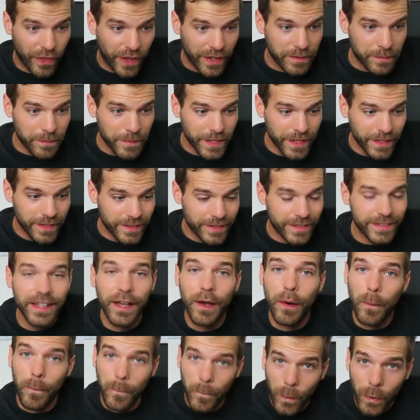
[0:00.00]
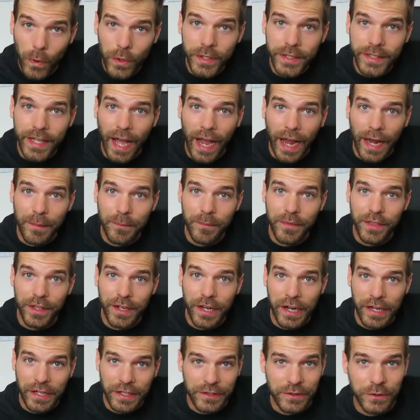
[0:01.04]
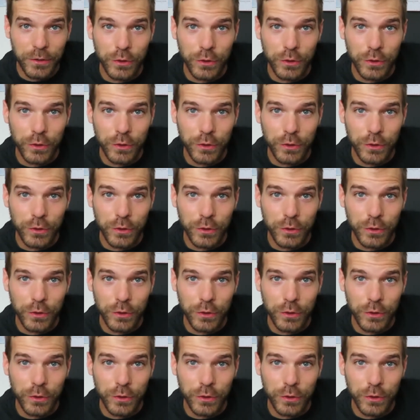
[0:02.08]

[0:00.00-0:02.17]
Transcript: that means more time that I need